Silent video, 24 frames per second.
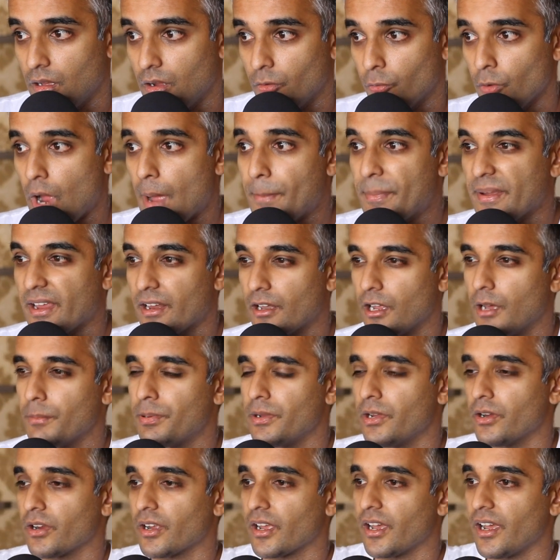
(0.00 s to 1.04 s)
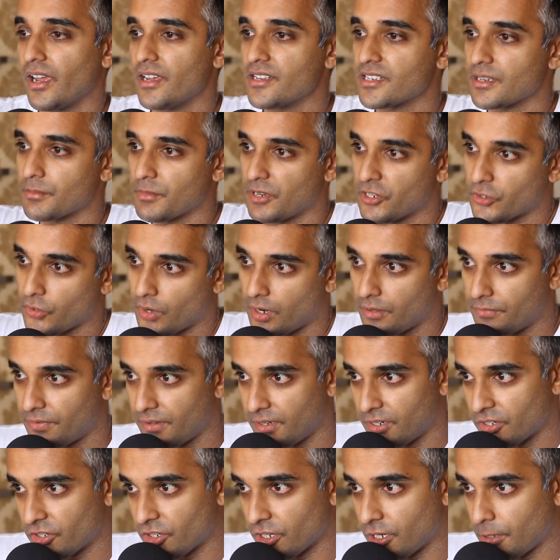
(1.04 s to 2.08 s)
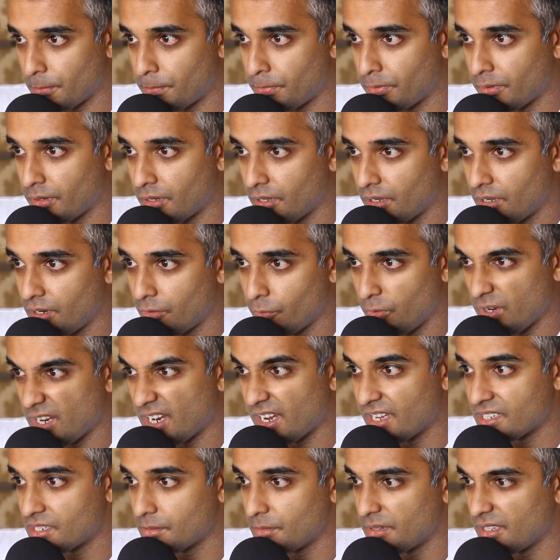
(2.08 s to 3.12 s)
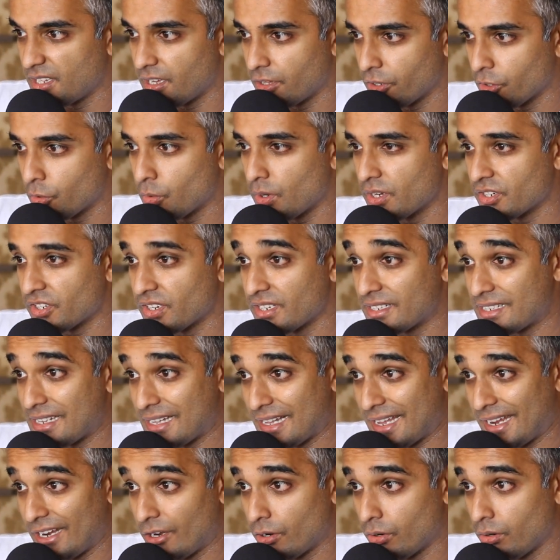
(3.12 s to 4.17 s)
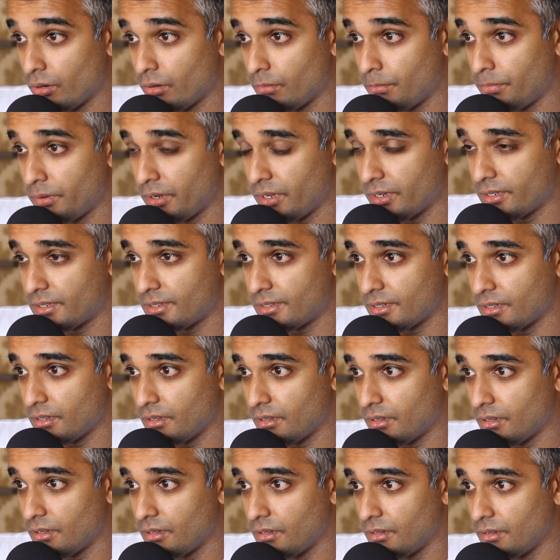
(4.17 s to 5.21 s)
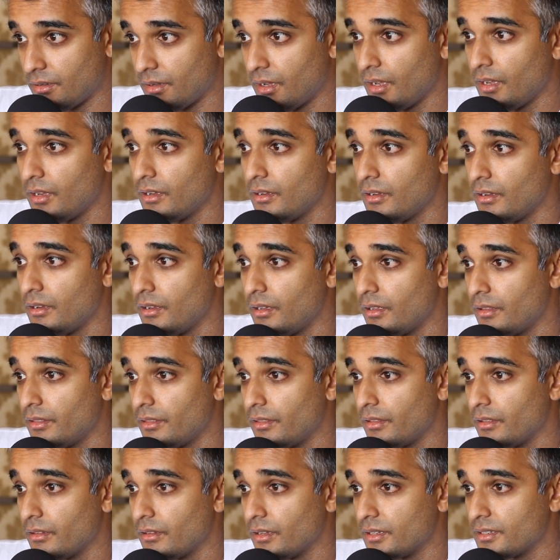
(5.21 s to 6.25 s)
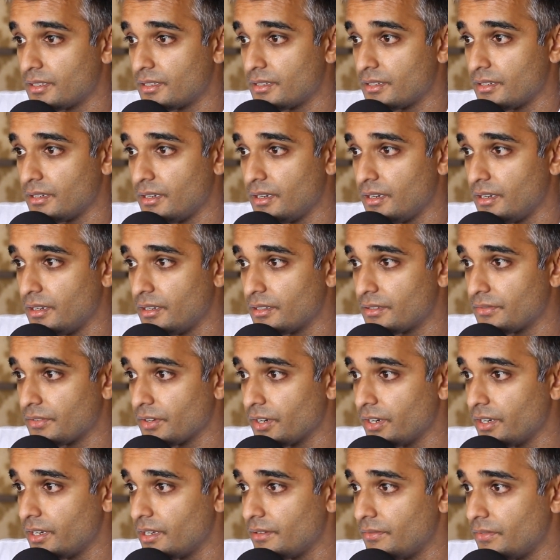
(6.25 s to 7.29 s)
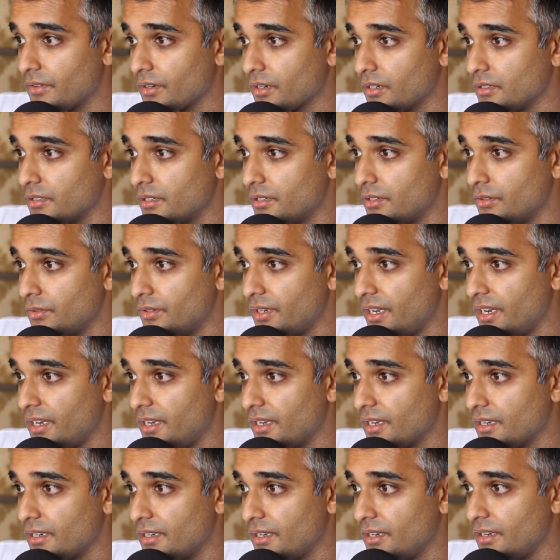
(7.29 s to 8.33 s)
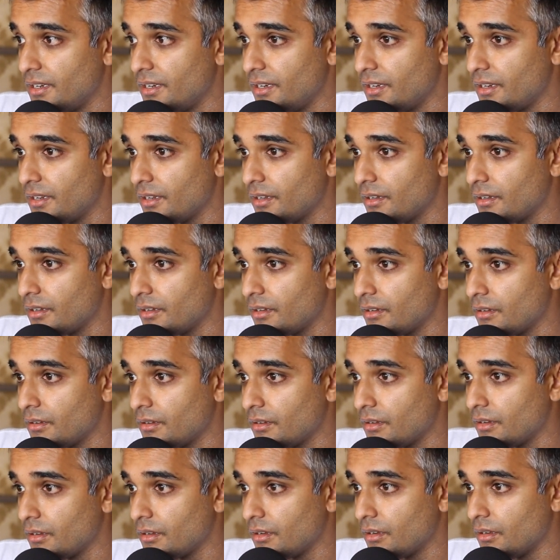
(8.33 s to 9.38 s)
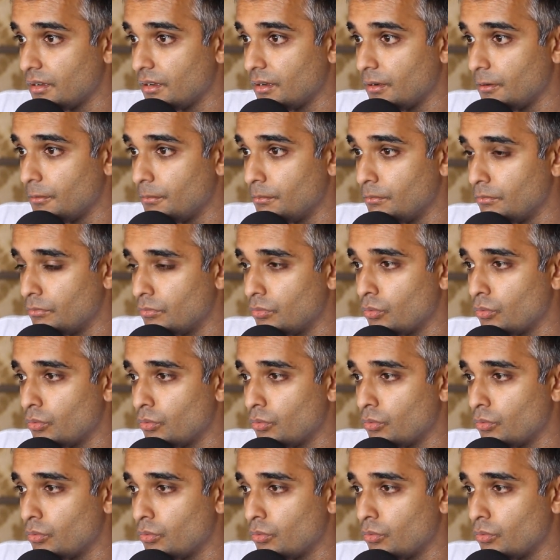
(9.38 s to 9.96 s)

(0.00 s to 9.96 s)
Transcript: Wrapping it up here, guys. I'm going to try to finish up and we can get some of the other questions later. But let's see. It's very difficult to do dating in India.